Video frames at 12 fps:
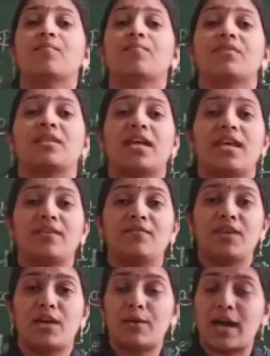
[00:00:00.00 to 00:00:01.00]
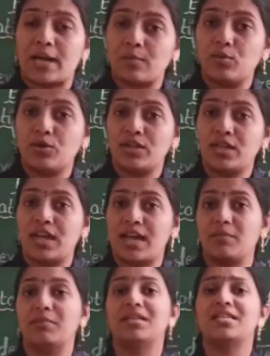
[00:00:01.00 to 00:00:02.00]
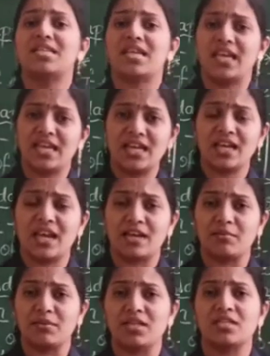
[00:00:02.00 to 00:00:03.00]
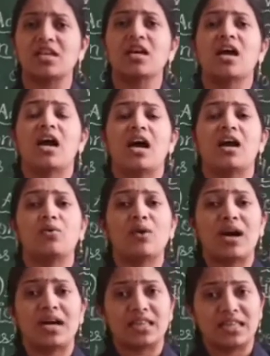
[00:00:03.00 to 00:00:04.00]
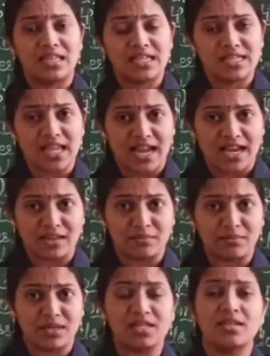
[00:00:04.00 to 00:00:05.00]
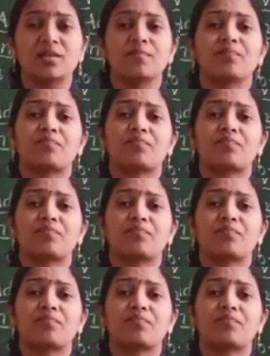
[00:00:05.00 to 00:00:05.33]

then we have arboreal animals, aerial animals, how are these animals